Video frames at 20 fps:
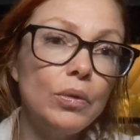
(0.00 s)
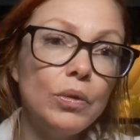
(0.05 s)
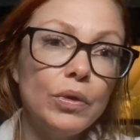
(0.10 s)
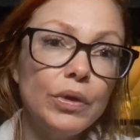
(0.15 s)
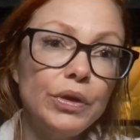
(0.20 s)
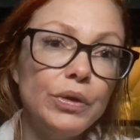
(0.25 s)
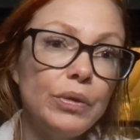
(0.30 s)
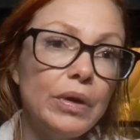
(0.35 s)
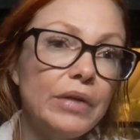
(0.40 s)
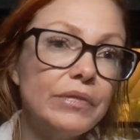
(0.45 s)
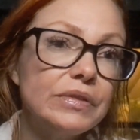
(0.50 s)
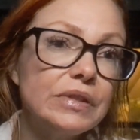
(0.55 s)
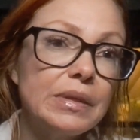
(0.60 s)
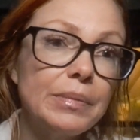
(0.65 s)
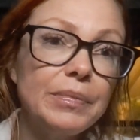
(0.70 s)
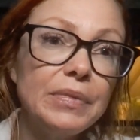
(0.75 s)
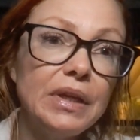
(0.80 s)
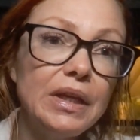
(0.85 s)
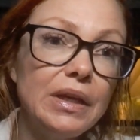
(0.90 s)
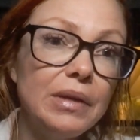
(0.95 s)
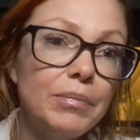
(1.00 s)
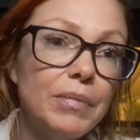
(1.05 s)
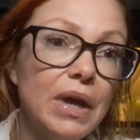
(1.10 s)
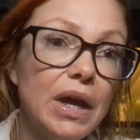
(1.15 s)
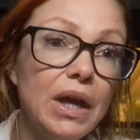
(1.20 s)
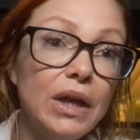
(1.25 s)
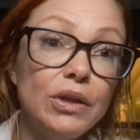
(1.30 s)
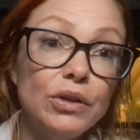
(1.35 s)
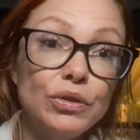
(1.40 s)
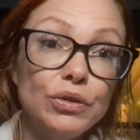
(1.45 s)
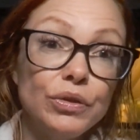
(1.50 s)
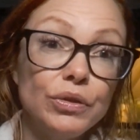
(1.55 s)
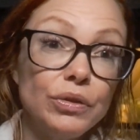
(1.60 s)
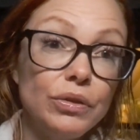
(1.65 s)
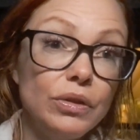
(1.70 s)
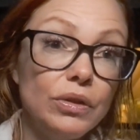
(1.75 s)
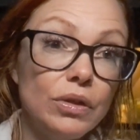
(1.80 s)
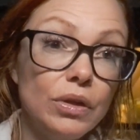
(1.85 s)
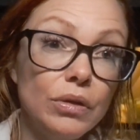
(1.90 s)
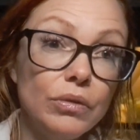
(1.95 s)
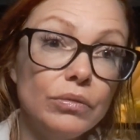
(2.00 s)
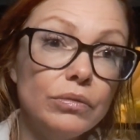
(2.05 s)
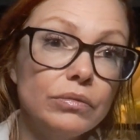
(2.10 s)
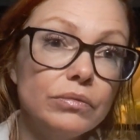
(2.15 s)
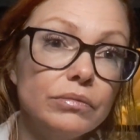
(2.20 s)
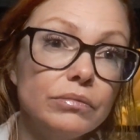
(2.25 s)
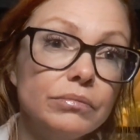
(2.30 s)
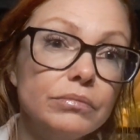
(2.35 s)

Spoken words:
or you have somebody in mind, or, you know,